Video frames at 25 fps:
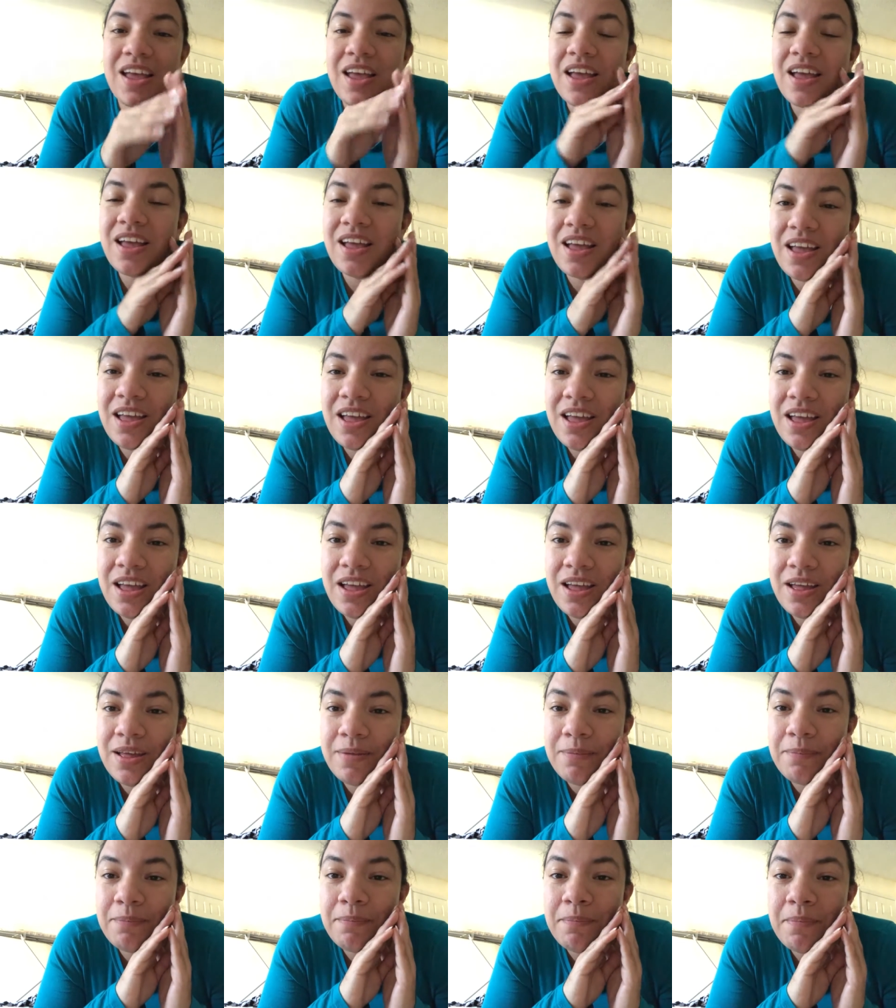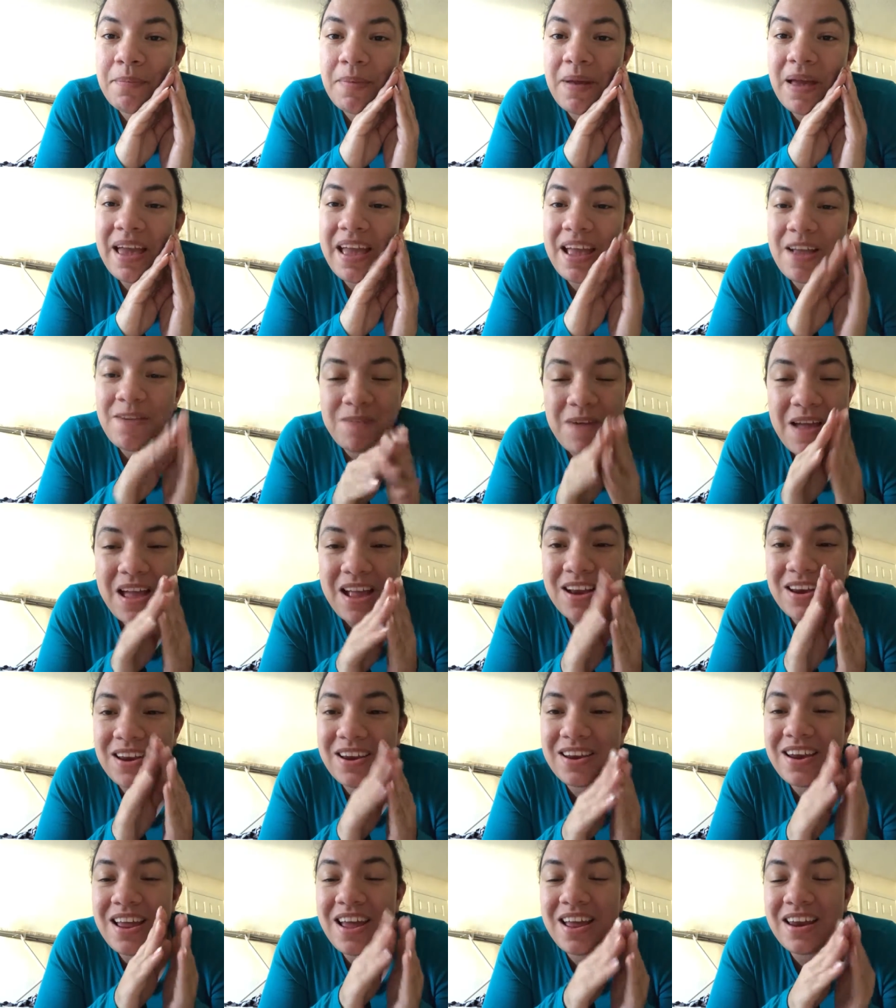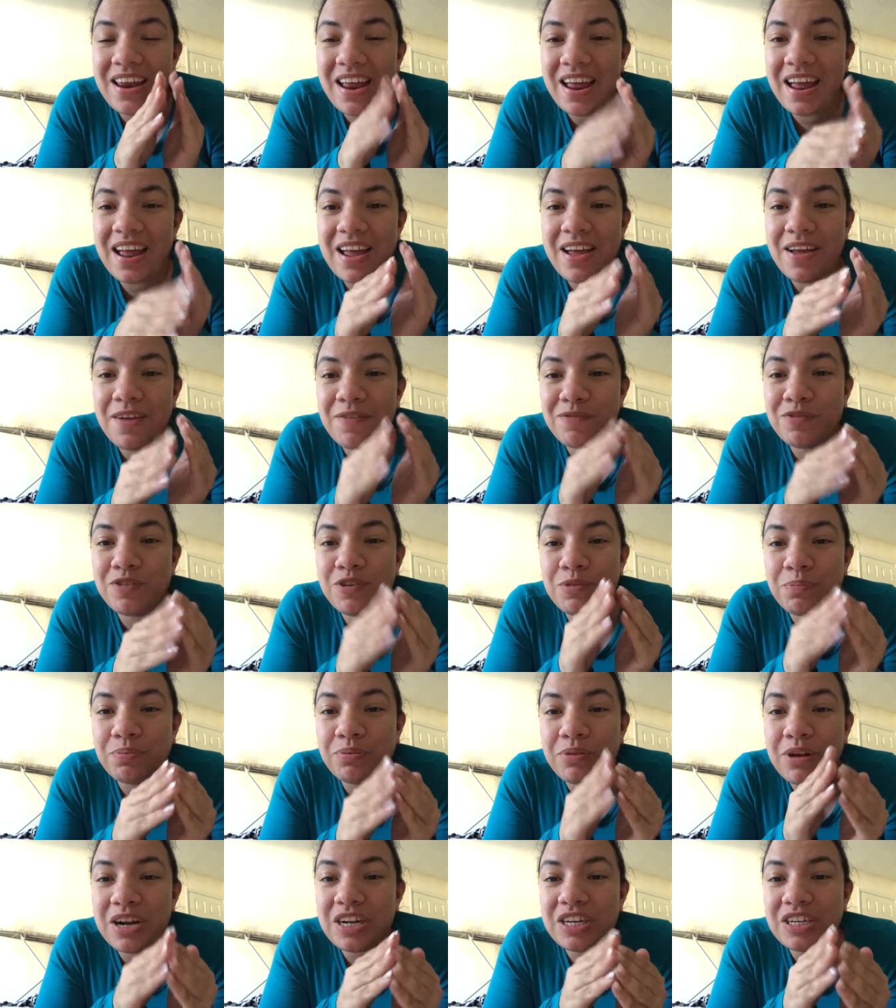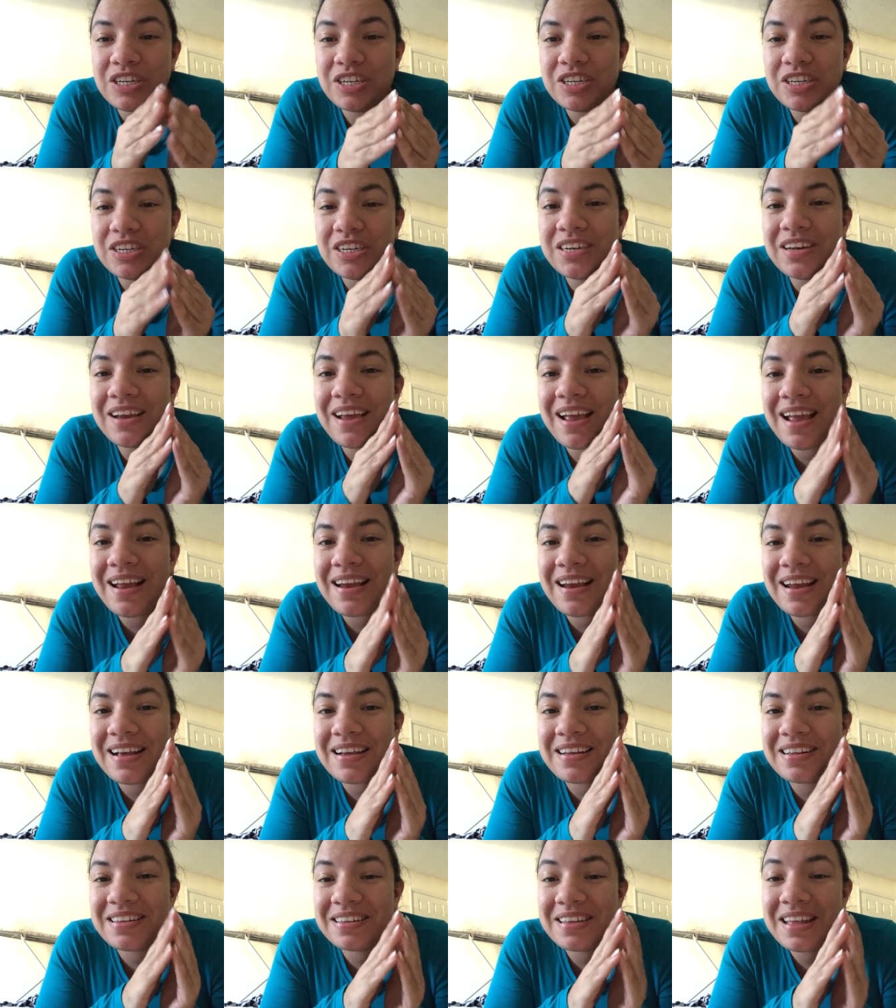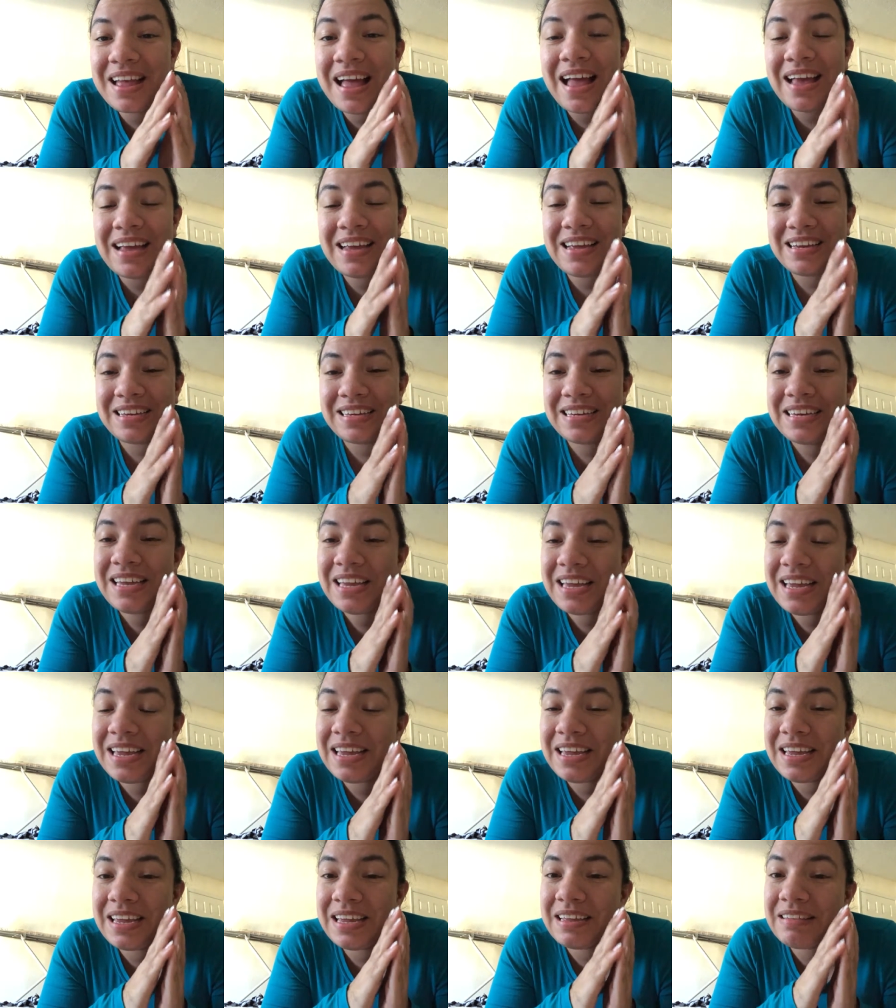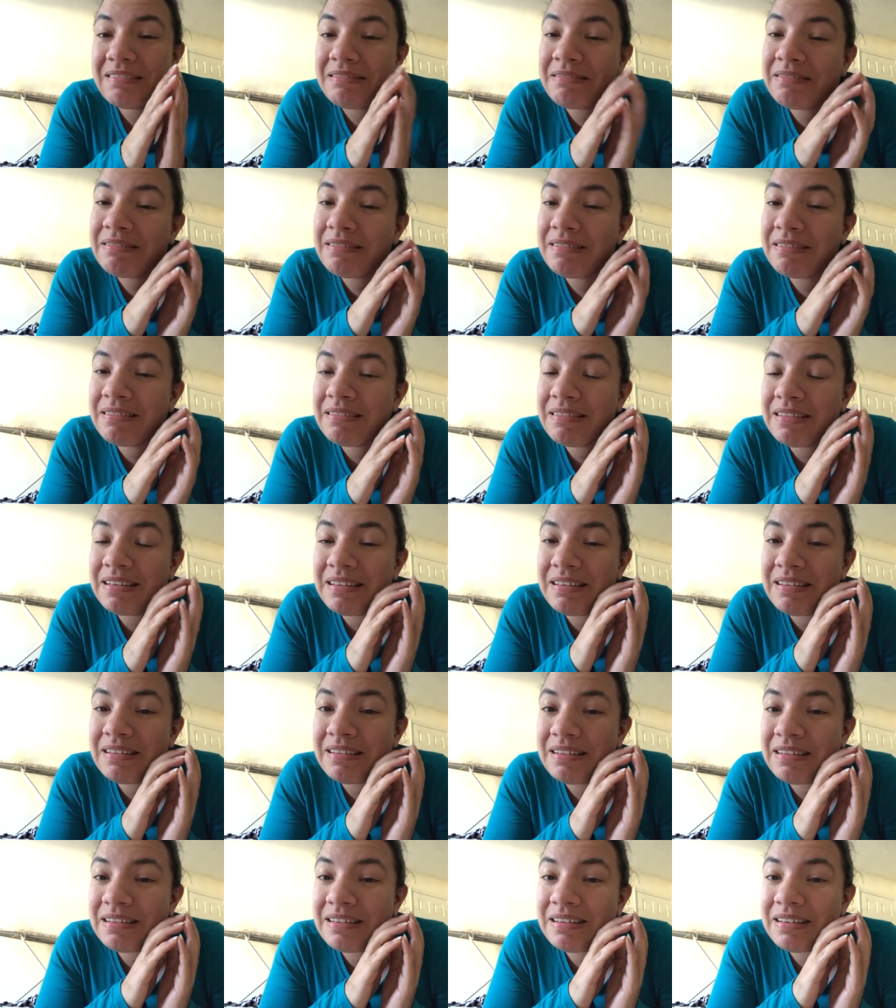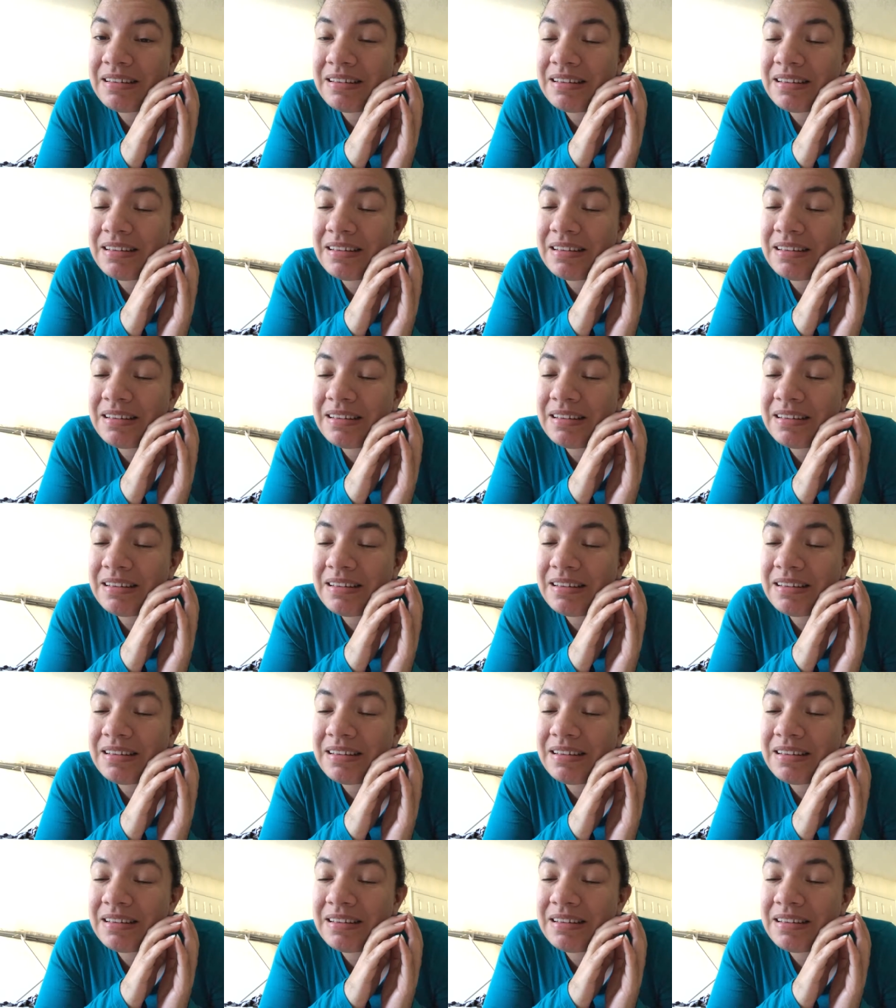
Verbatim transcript: done. Like, if I did not have depression and anxiety,